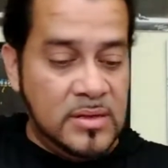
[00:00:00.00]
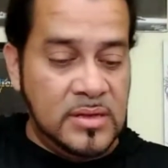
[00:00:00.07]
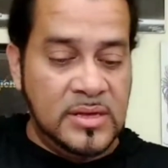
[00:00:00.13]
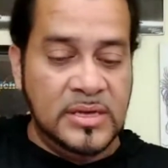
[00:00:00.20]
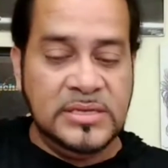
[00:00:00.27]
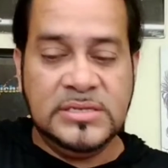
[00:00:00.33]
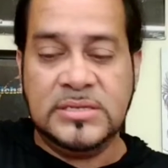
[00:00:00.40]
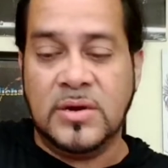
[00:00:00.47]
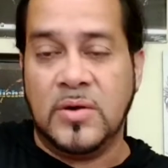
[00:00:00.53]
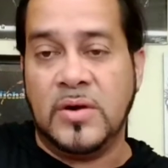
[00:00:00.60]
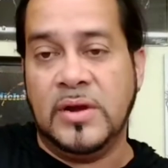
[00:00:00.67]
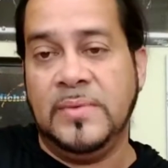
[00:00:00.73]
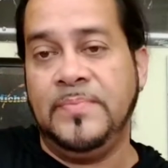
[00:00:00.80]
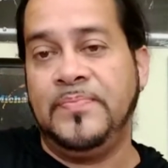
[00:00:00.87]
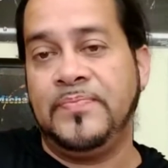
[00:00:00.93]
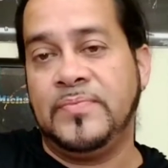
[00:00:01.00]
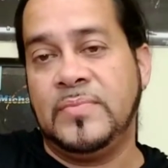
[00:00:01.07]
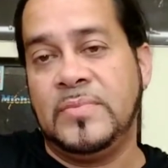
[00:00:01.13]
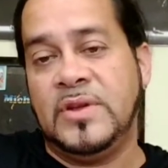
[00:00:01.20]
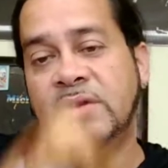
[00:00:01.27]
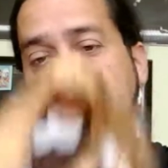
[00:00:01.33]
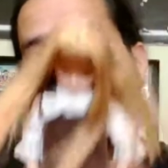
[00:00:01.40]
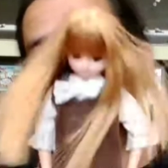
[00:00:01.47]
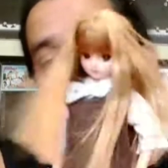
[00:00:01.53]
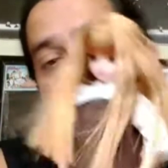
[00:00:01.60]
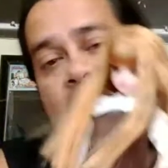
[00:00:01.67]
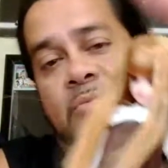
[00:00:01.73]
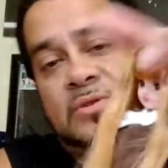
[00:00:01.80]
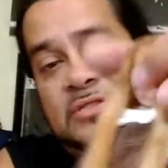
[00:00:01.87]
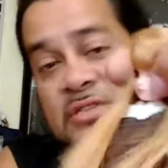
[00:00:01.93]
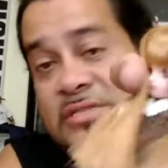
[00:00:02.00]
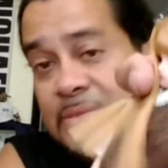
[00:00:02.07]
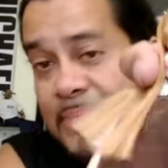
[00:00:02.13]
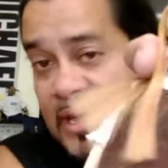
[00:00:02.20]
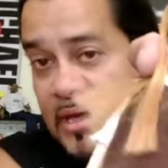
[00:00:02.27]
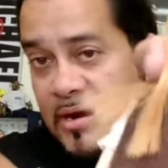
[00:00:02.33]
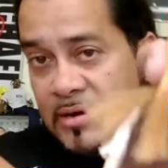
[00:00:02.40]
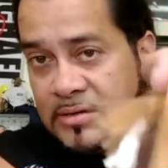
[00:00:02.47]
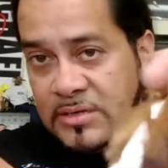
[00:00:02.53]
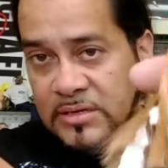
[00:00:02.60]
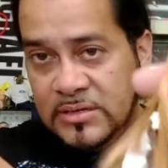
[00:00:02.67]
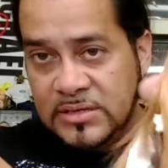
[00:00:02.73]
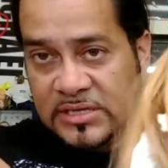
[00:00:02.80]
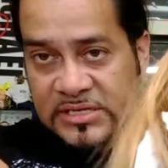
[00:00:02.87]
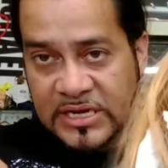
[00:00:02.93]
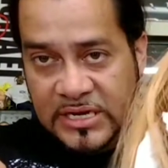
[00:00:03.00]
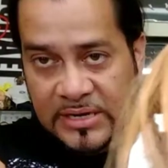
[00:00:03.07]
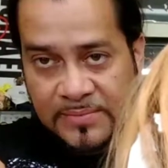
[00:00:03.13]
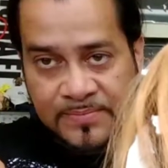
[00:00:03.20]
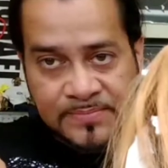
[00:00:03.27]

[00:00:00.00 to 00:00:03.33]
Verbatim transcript: his story, their story, which is the main character, Tatiana.